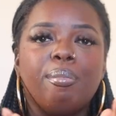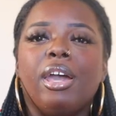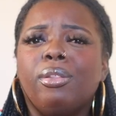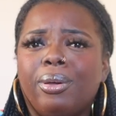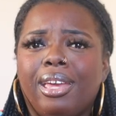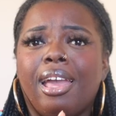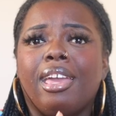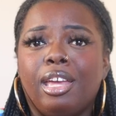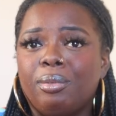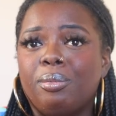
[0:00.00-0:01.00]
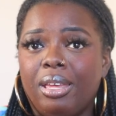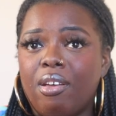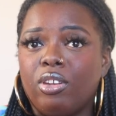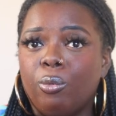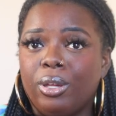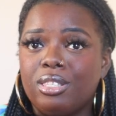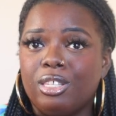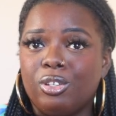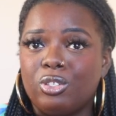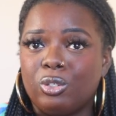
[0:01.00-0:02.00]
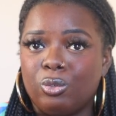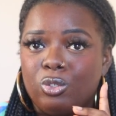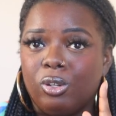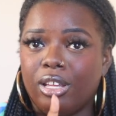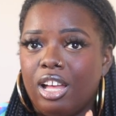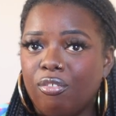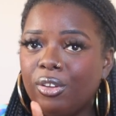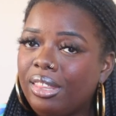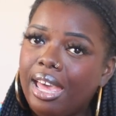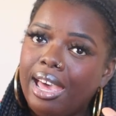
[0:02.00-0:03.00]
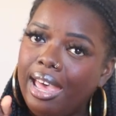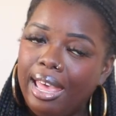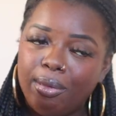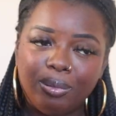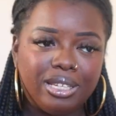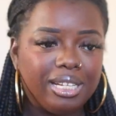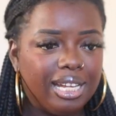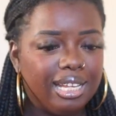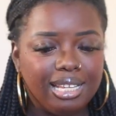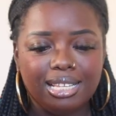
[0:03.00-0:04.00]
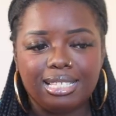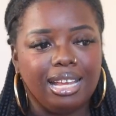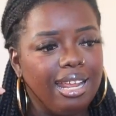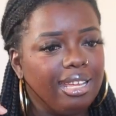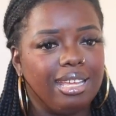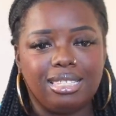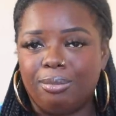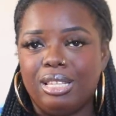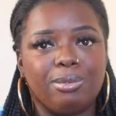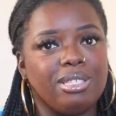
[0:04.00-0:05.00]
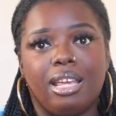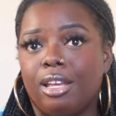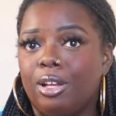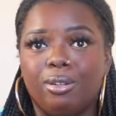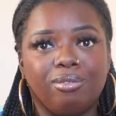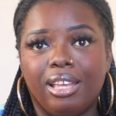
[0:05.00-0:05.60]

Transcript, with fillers: By the way, I am going to be having a wig sale soon, so look out for that because I got to get, some of these wigs got to go.